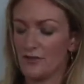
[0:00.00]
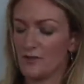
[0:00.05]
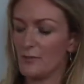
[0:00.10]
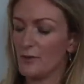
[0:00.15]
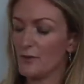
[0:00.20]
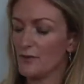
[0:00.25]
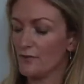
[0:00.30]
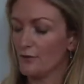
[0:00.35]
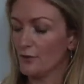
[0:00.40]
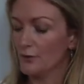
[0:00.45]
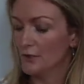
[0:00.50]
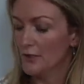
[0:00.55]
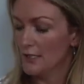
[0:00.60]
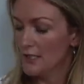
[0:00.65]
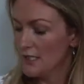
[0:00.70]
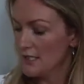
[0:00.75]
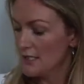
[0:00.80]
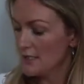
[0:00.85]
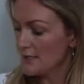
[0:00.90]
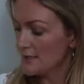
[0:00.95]
it's beautiful.
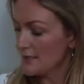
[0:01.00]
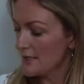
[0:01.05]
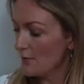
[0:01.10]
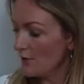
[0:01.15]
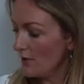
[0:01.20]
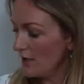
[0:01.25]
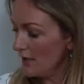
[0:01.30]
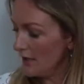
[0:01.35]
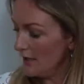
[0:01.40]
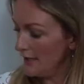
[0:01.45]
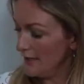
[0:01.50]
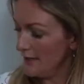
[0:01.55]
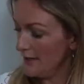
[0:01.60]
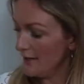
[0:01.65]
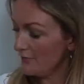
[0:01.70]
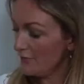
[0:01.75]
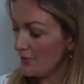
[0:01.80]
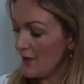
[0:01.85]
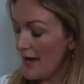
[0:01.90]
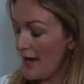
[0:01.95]
So I
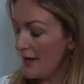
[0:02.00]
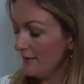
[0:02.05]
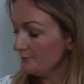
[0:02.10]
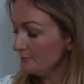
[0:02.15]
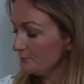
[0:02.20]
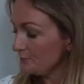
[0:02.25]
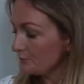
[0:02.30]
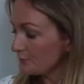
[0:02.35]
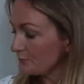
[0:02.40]
love that.